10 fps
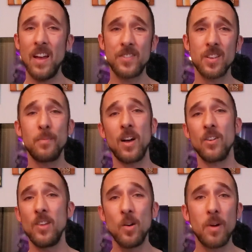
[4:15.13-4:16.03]
F's
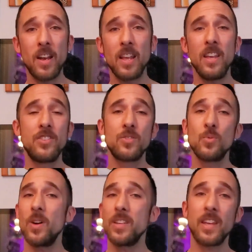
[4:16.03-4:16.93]
about nobody. He
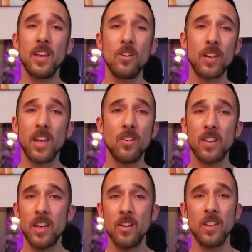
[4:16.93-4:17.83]
just wanted to
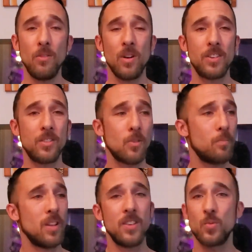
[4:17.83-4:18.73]
kill. He wanted to
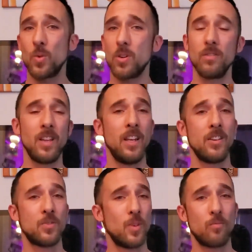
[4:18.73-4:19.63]
replace world
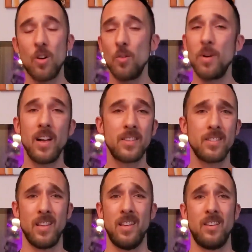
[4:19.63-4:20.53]
leaders with
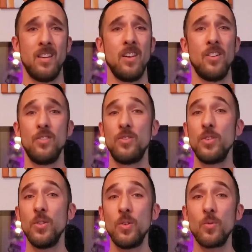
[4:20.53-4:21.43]
robots. Like,
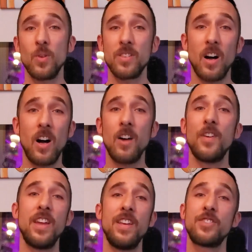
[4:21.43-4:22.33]
dude was
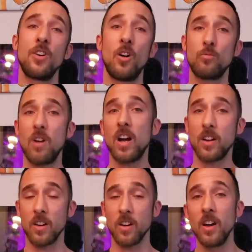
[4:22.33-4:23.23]
off his
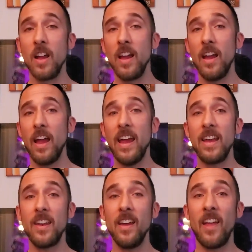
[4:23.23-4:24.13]
rocker.
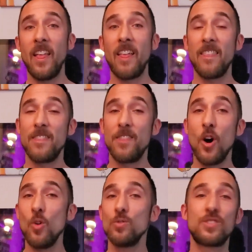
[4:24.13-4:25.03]
And
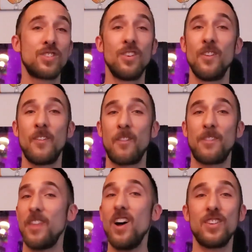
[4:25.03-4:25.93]
those
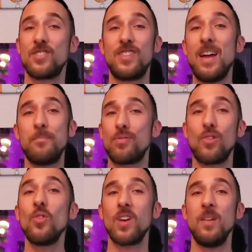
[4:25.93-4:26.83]
thoughts, that
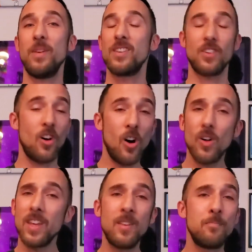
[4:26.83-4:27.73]
programming is
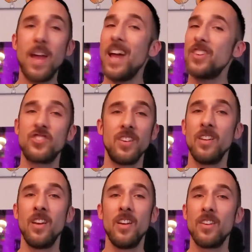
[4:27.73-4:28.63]
all in Bastion.